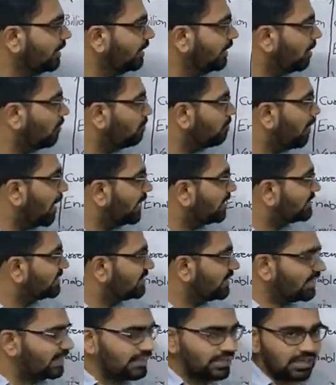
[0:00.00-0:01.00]
Now
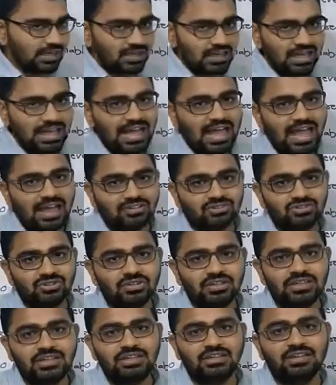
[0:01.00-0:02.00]
Mycelia
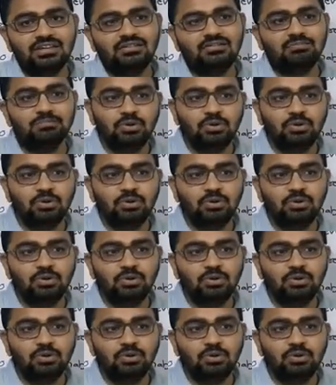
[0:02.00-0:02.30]
actually